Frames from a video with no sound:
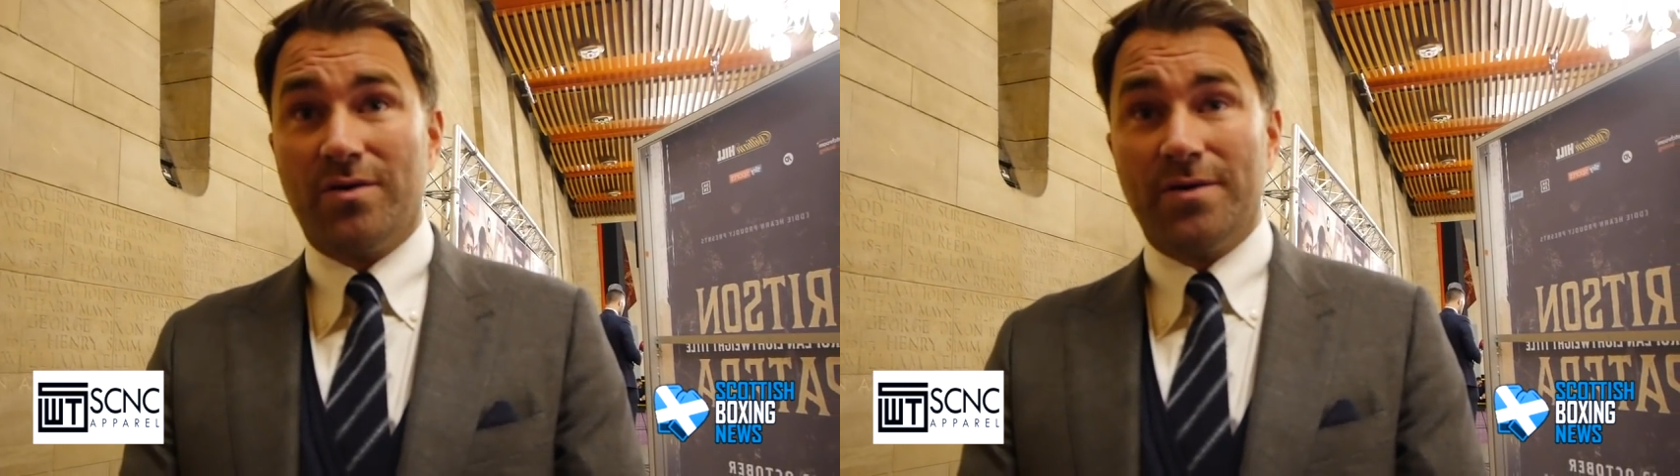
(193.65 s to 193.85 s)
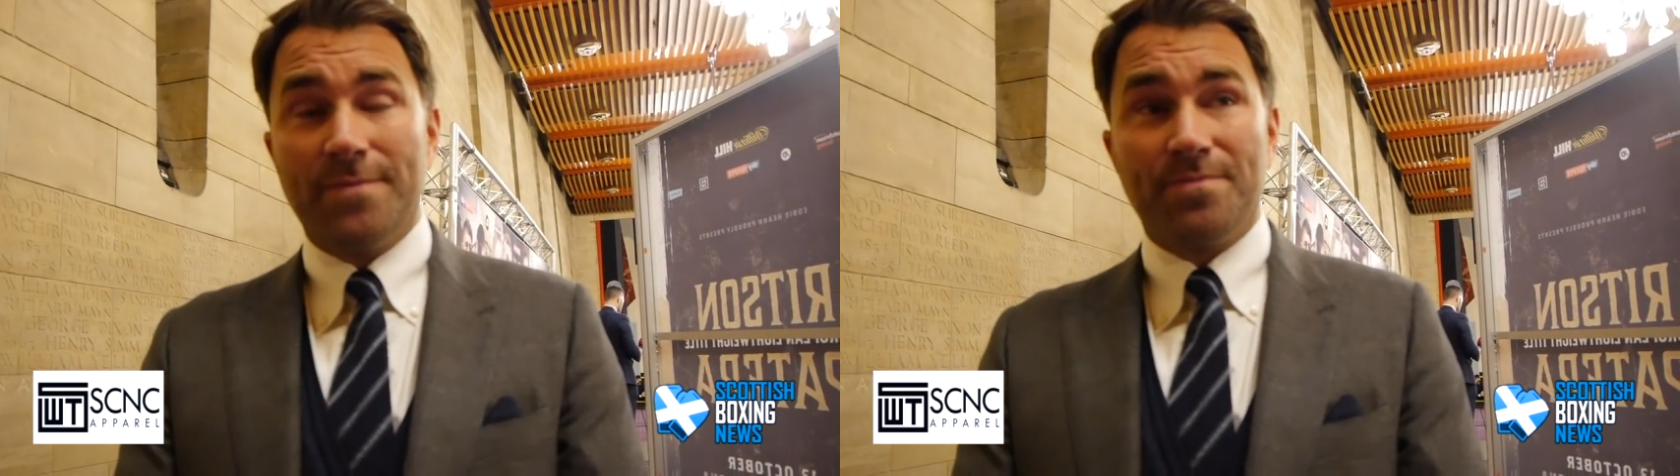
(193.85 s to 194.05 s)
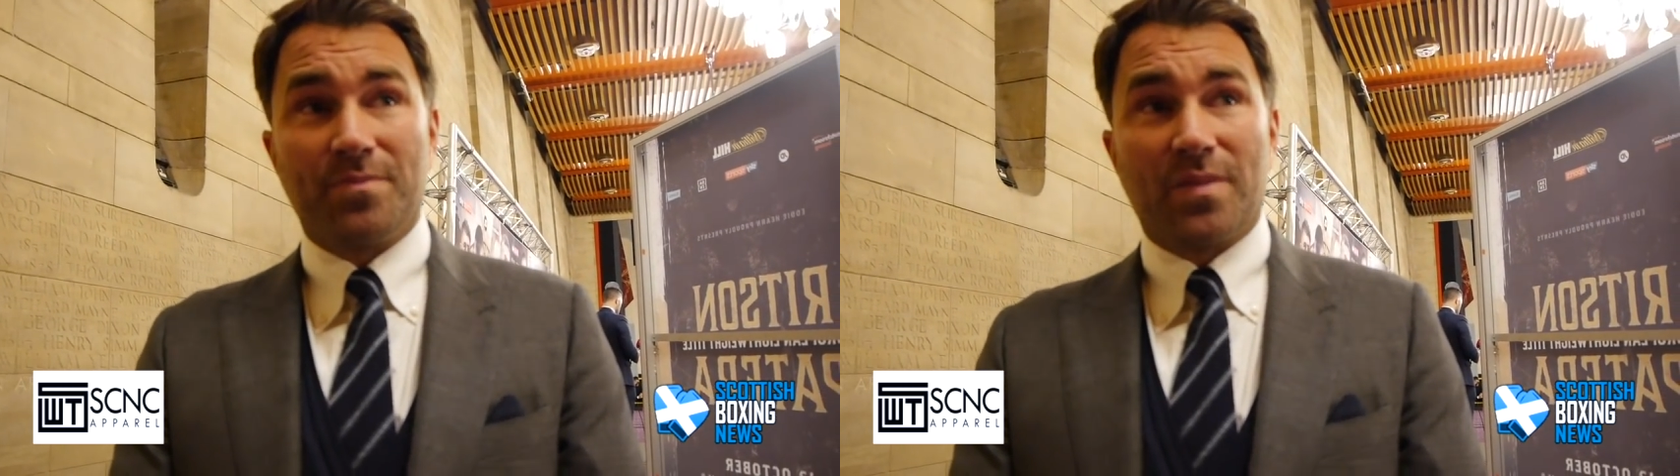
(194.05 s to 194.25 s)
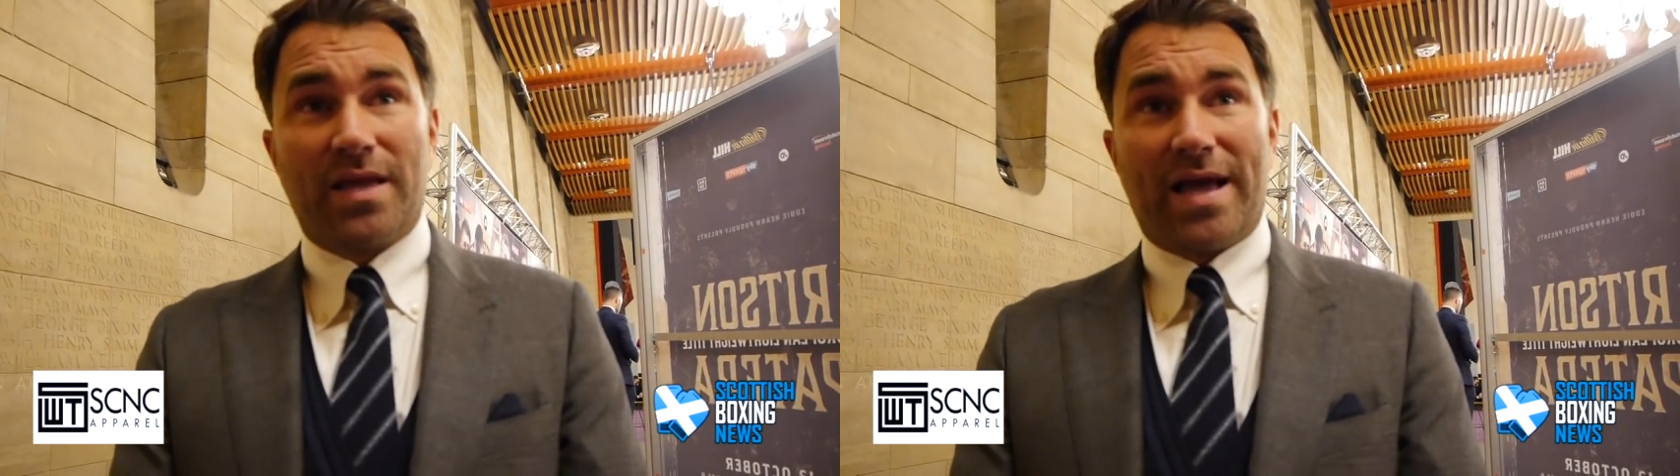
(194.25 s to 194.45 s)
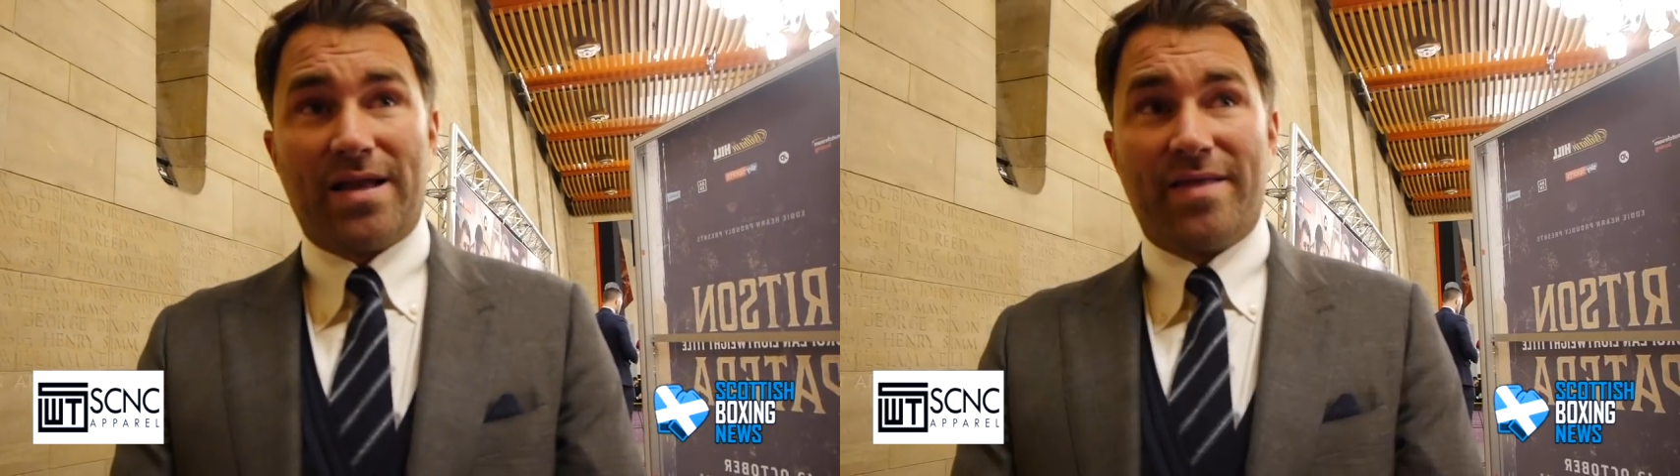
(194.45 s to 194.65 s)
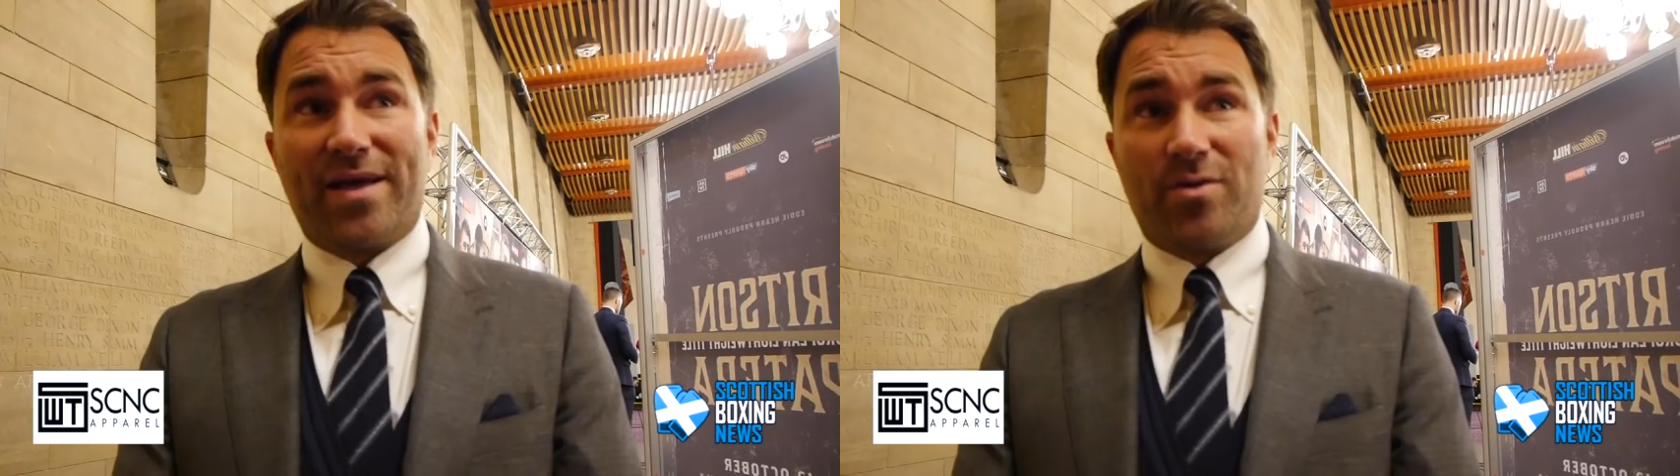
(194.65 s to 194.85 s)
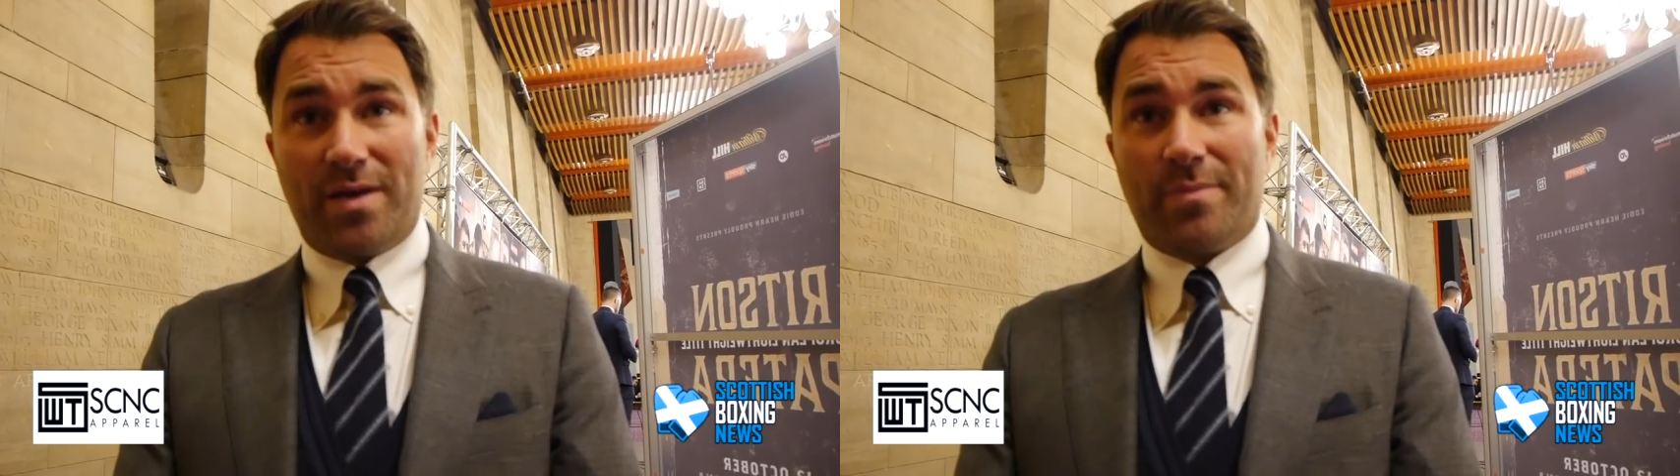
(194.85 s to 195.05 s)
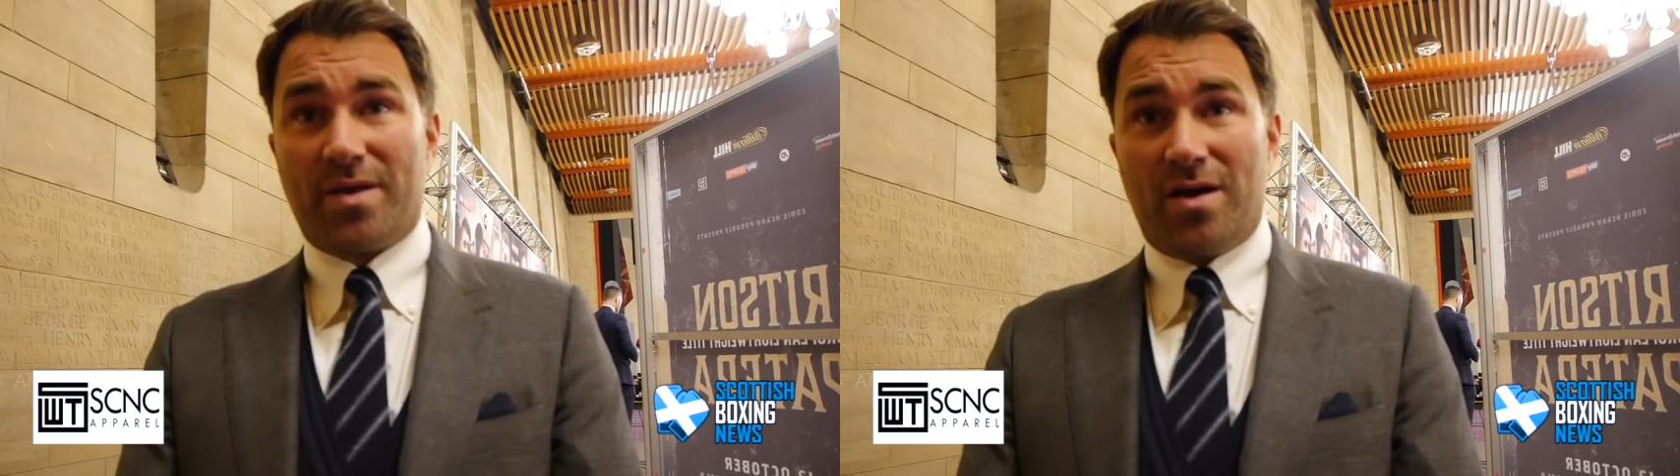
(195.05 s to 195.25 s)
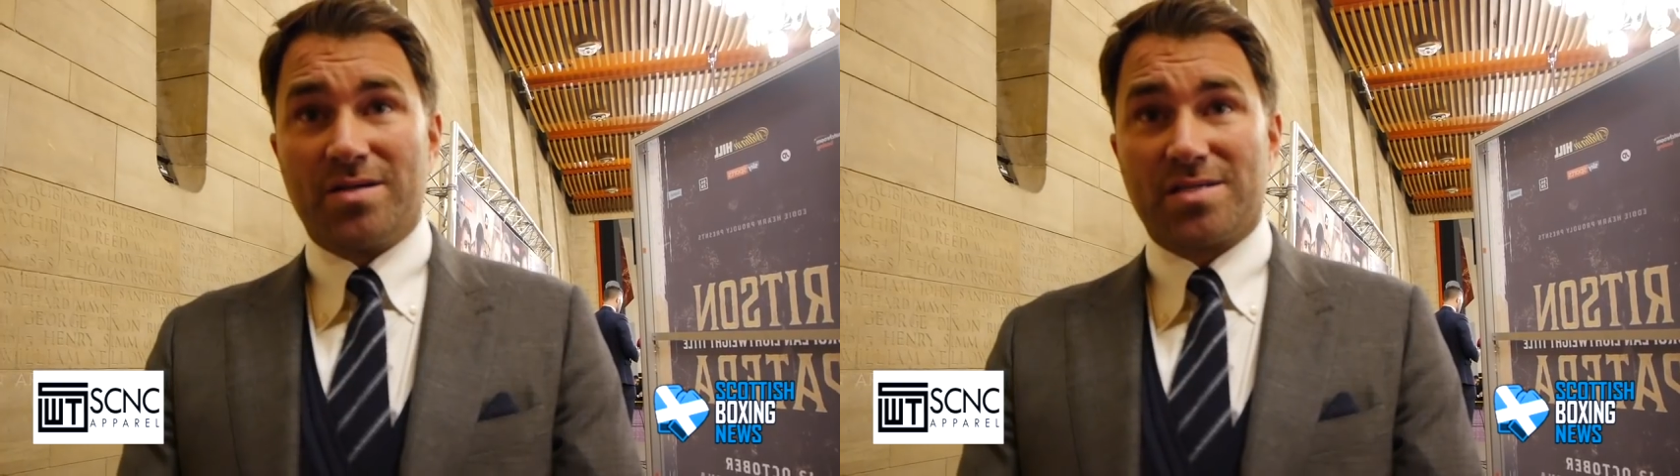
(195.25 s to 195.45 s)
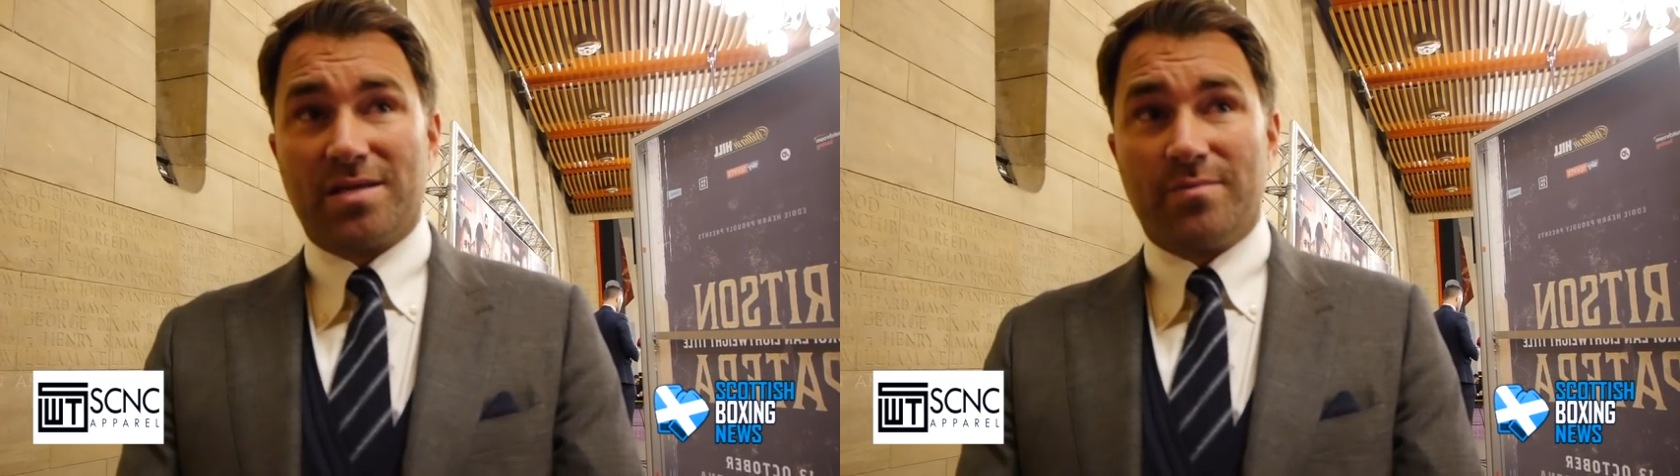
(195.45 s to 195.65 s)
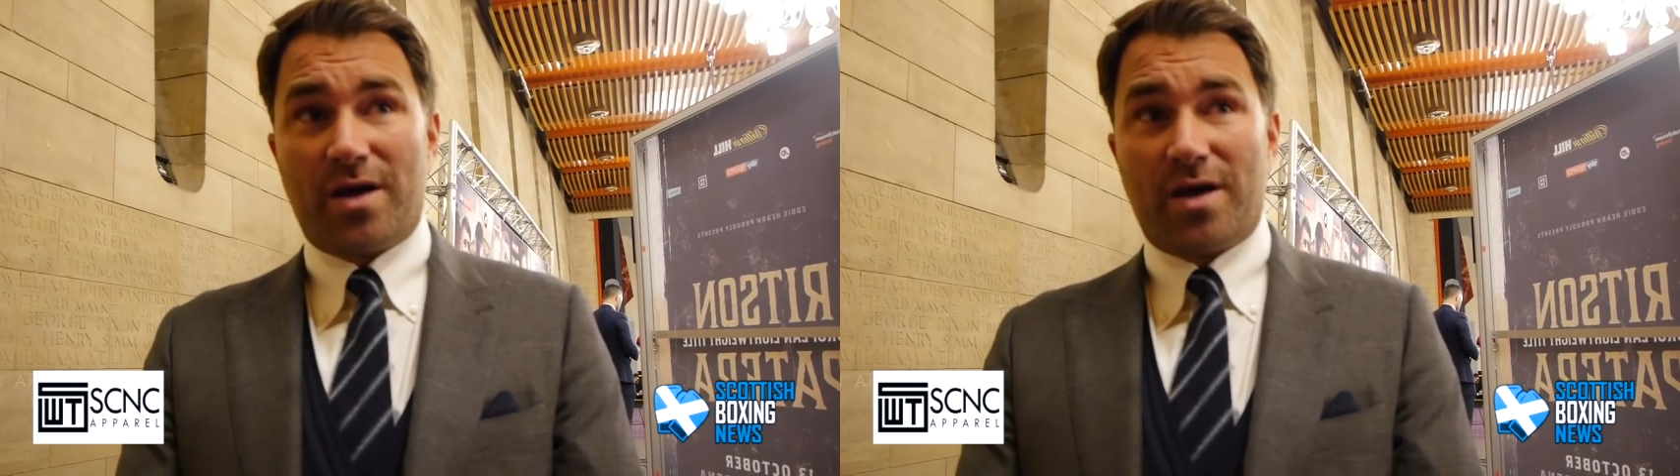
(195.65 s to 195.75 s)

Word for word: And uh, that could be a banana skin,